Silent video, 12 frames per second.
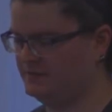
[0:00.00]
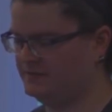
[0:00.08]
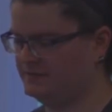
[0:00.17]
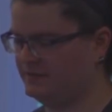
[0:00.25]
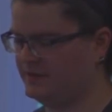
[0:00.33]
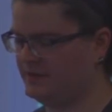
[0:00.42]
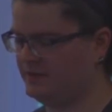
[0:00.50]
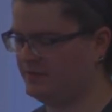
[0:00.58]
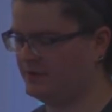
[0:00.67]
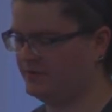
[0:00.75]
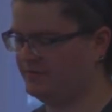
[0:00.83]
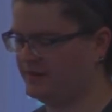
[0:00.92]
So here
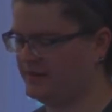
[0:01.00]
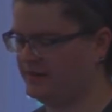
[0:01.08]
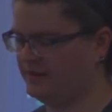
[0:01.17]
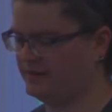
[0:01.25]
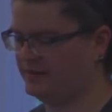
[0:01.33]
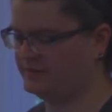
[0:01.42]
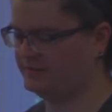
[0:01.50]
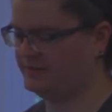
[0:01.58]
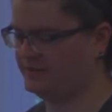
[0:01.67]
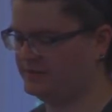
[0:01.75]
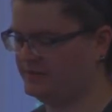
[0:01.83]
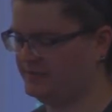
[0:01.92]
we're defining our custom
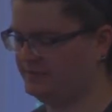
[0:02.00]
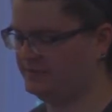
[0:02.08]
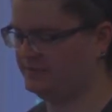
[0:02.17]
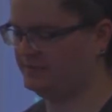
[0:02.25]
post type.